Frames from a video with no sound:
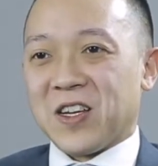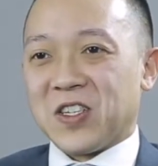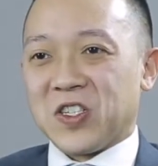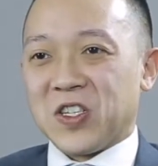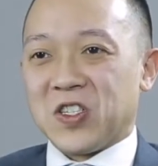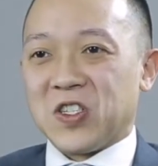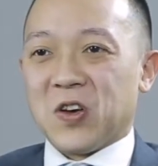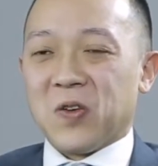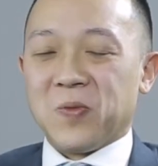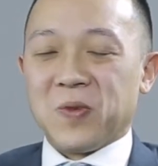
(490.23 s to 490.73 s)
And
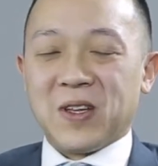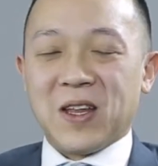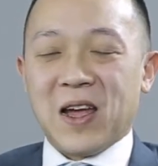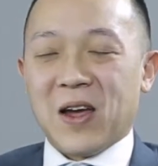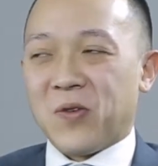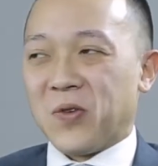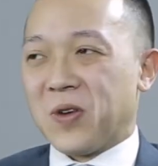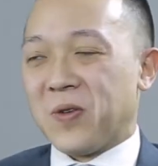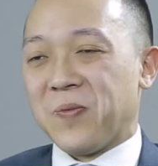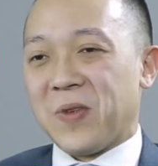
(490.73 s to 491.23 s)
she told me that
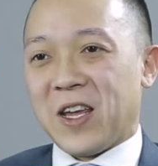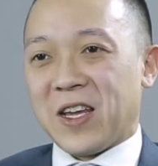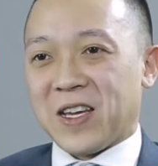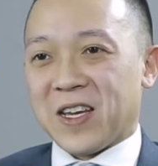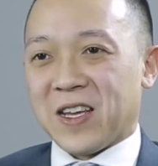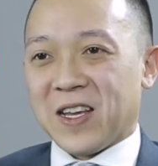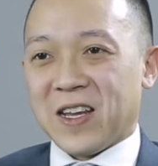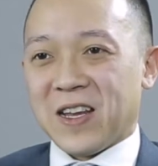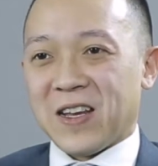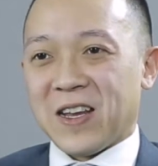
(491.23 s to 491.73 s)
I wouldn't make
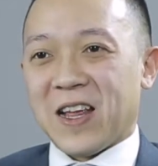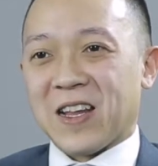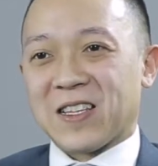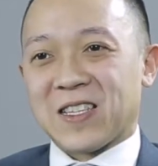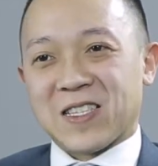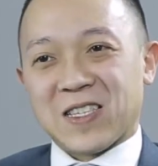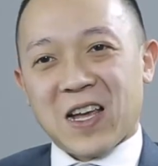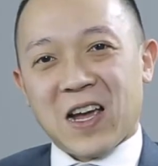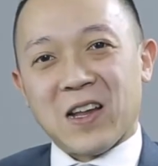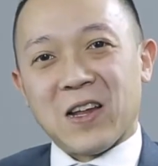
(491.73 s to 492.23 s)
it, and
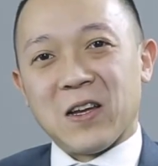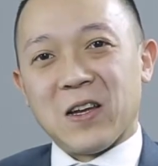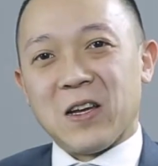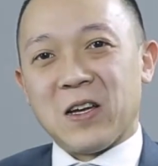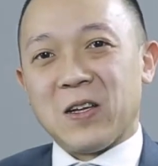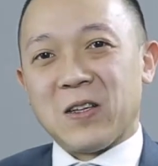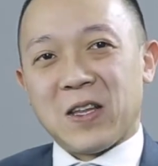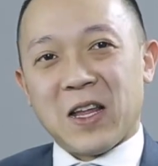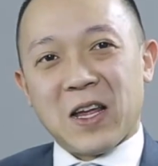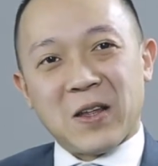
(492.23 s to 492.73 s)
that's kind
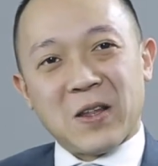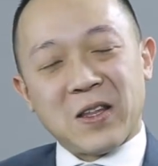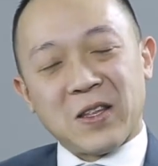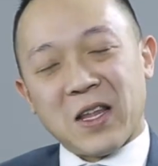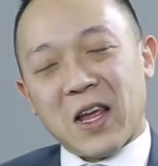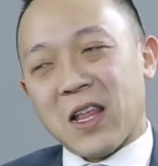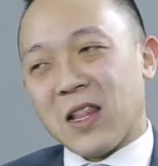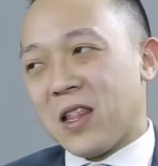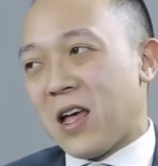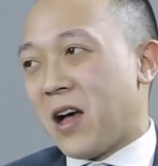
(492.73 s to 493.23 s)
of that
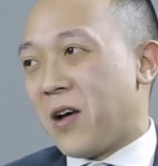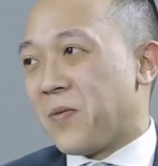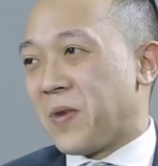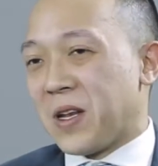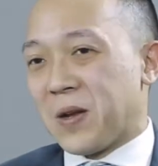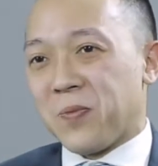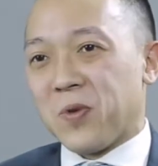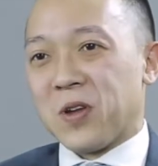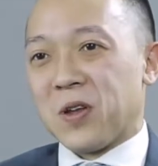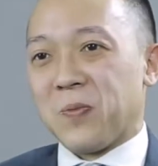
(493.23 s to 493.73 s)
allowed me
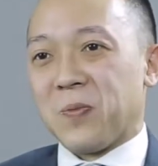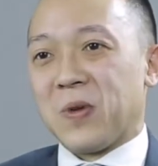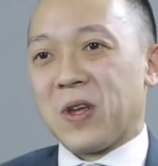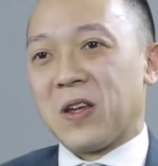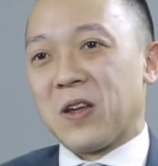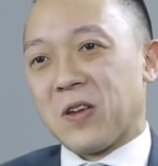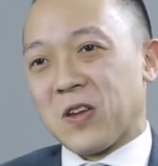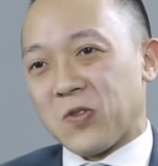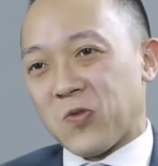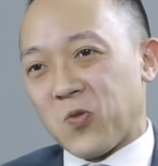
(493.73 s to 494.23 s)
to put
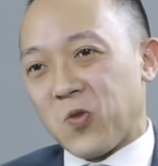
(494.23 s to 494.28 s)
a